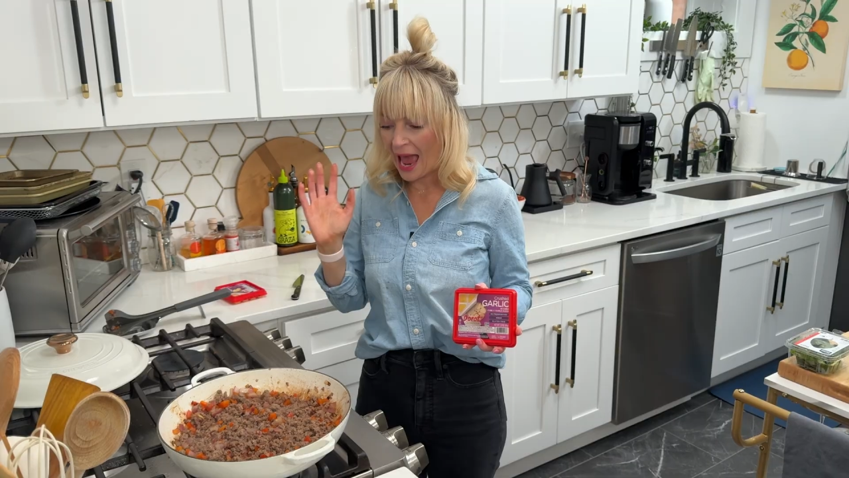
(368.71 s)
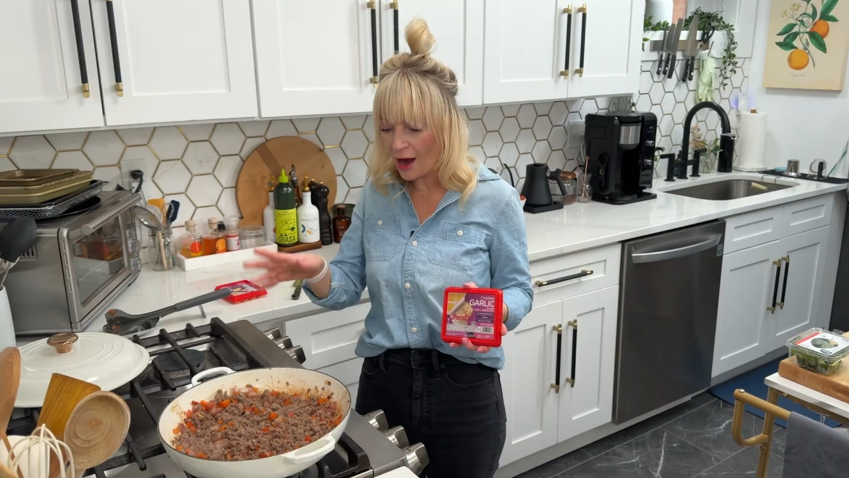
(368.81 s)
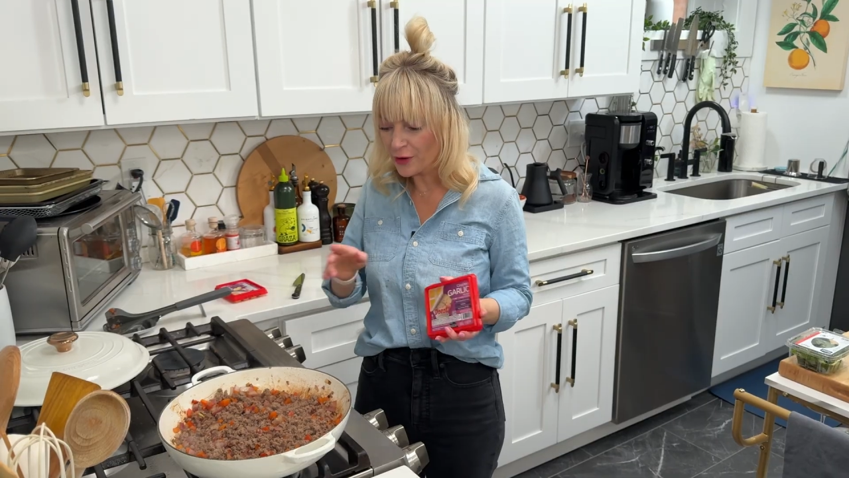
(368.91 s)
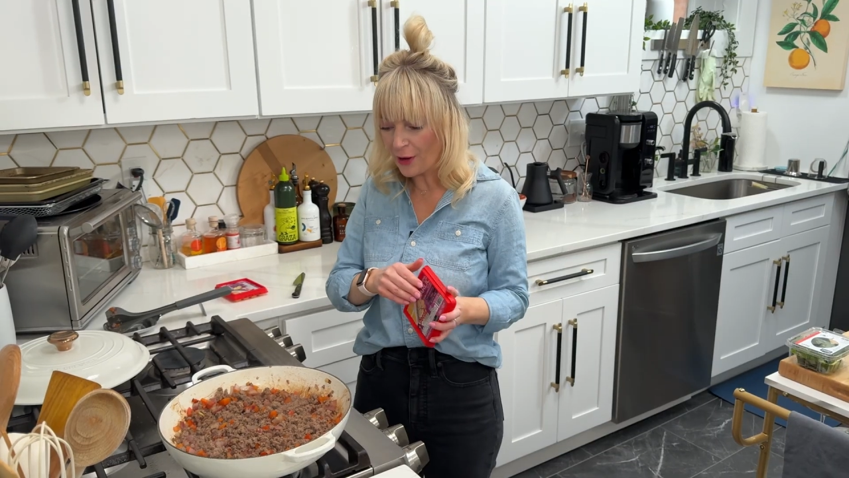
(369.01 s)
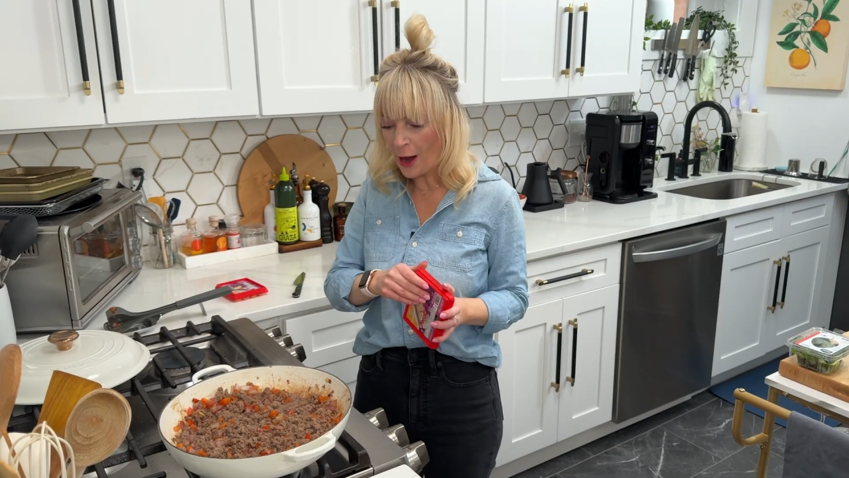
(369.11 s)

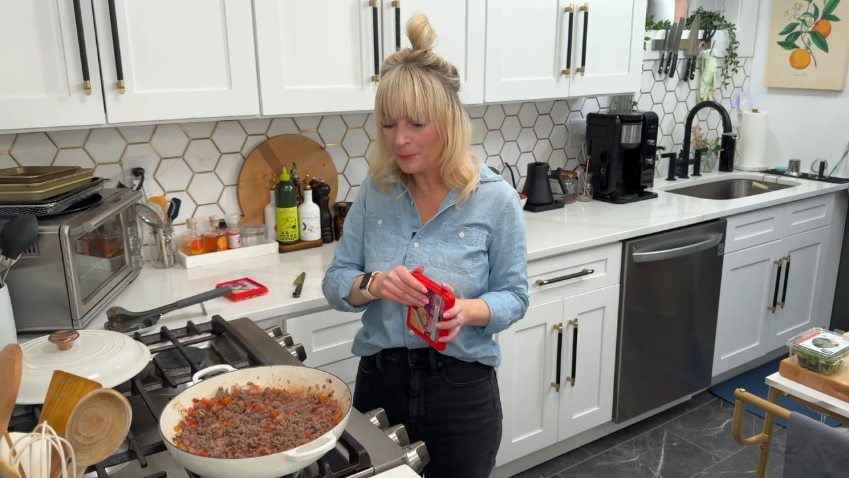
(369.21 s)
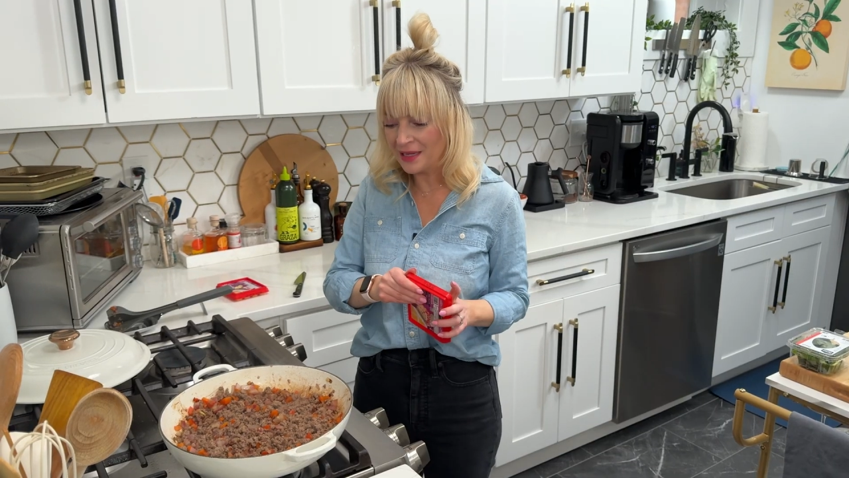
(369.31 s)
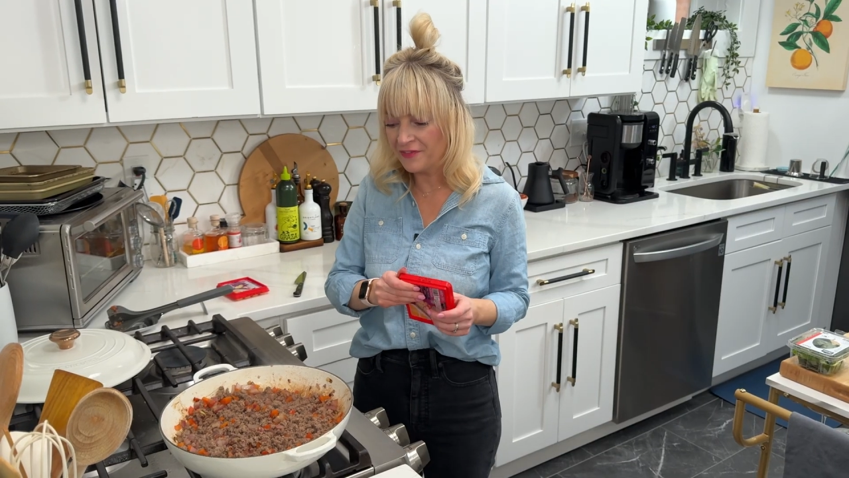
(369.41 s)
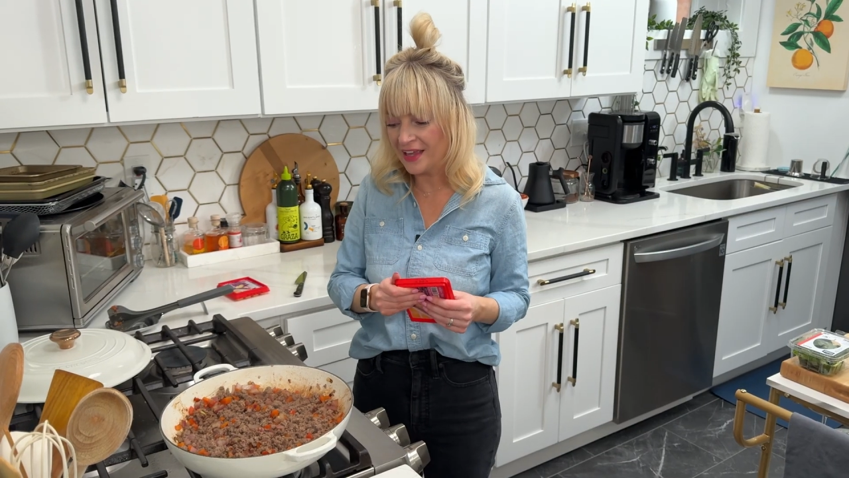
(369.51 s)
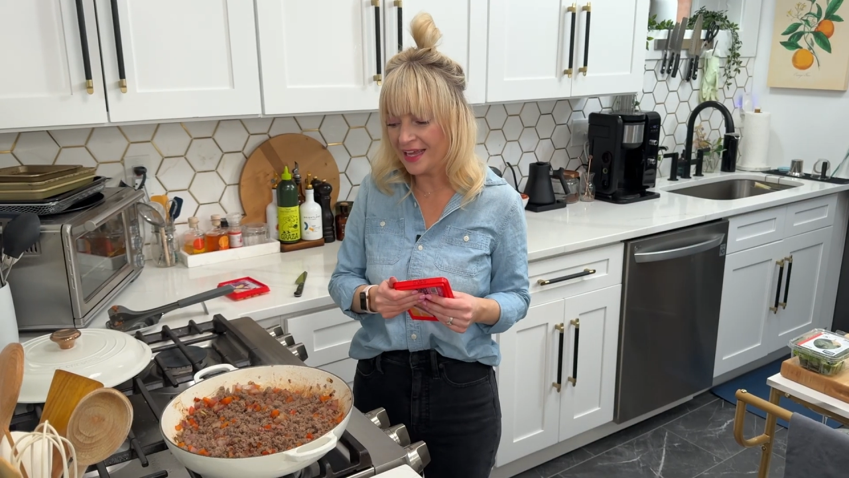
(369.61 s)
Our ground
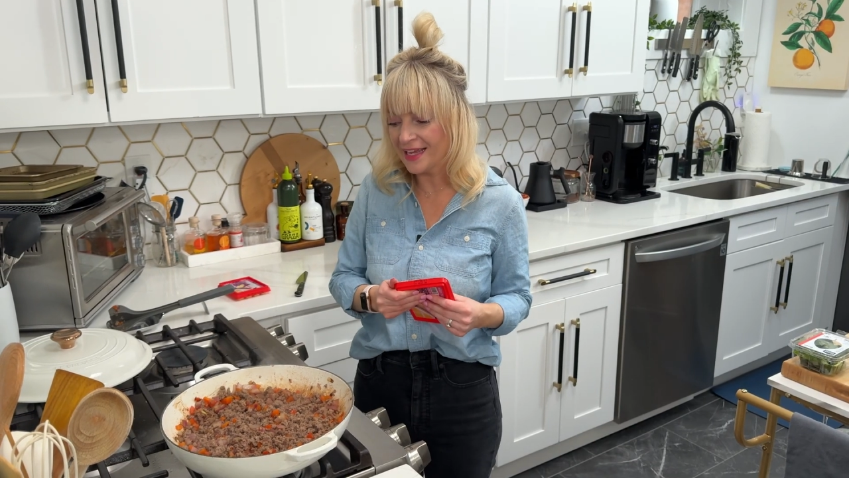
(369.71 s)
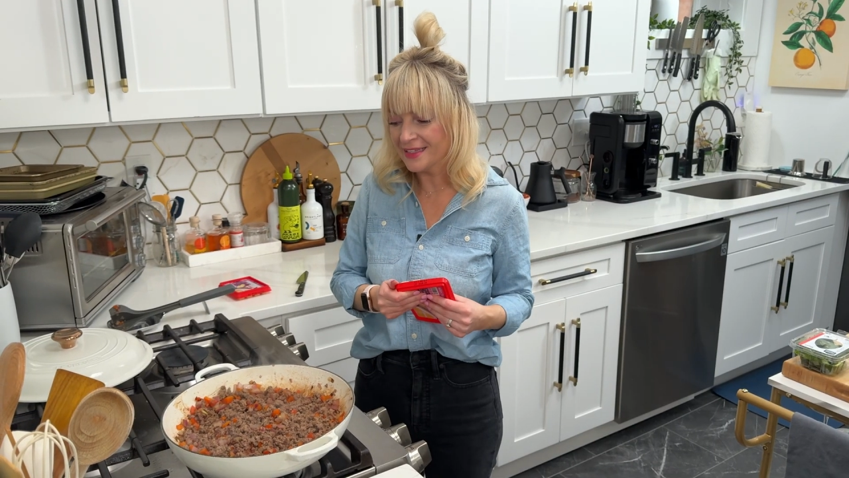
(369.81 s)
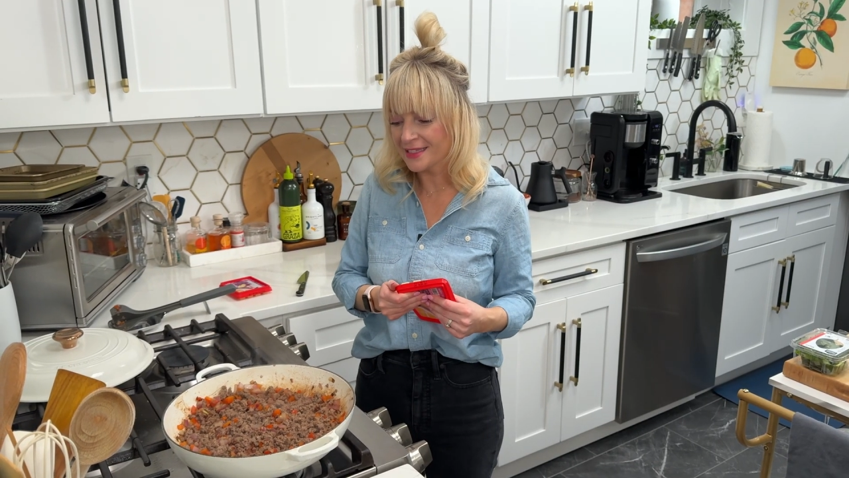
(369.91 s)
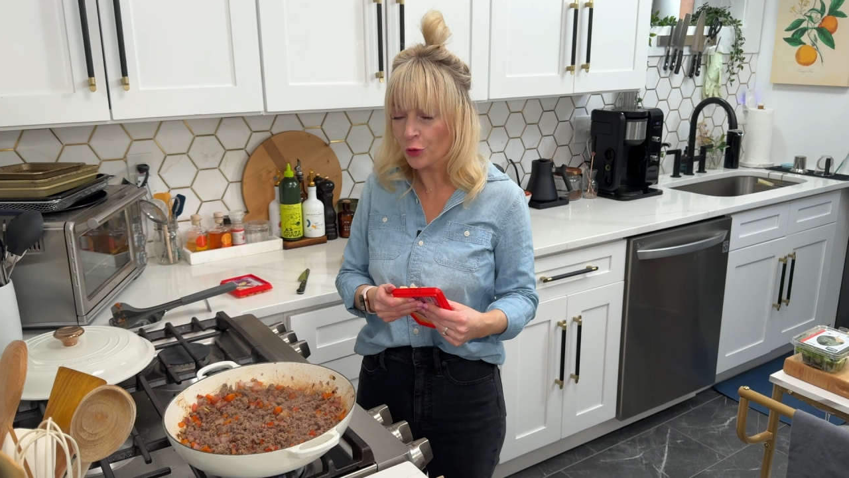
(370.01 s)
beef is